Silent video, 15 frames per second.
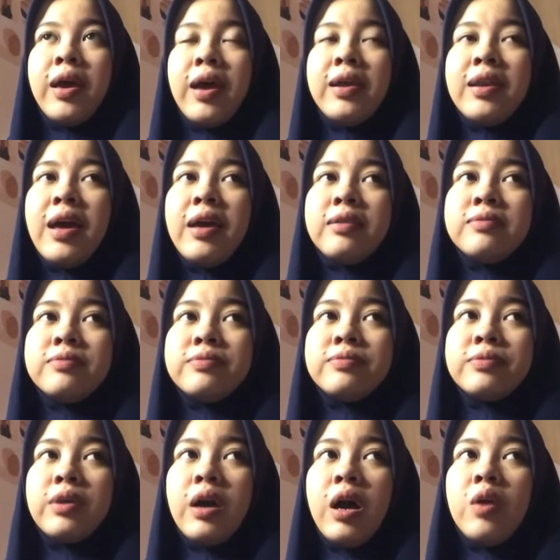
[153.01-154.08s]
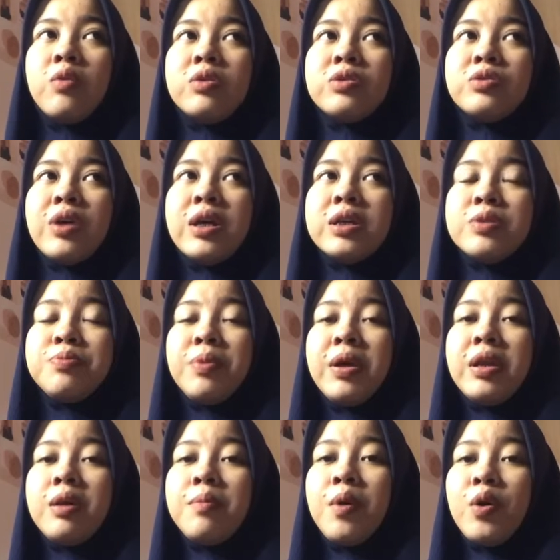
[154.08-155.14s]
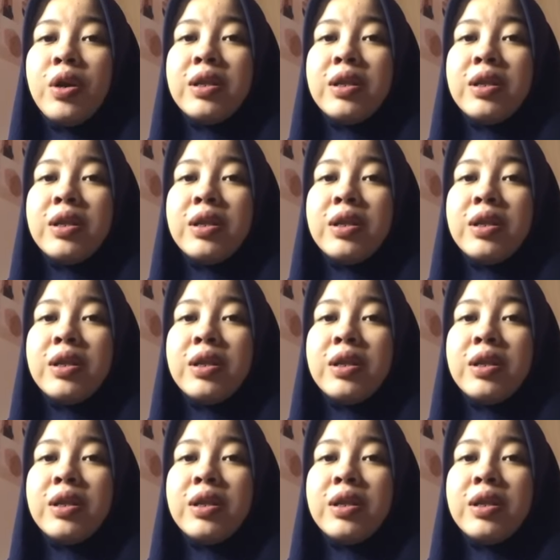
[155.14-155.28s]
And then I want to explain about